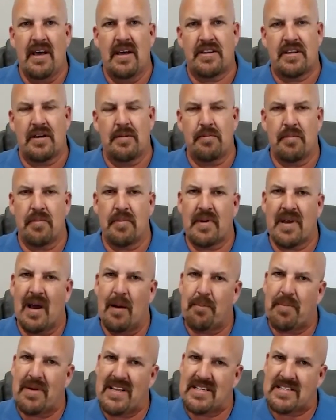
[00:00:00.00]
to
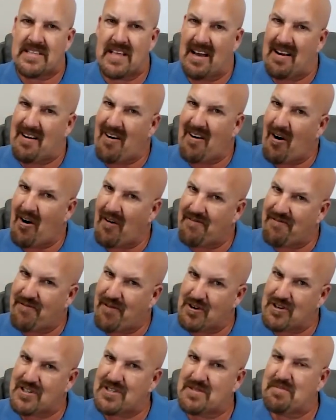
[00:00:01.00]
companies that are
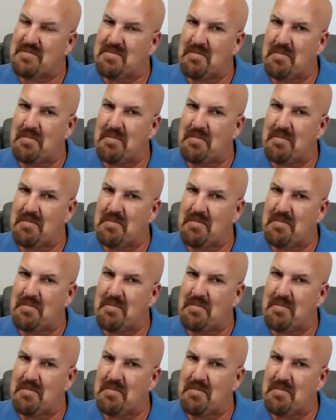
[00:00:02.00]
first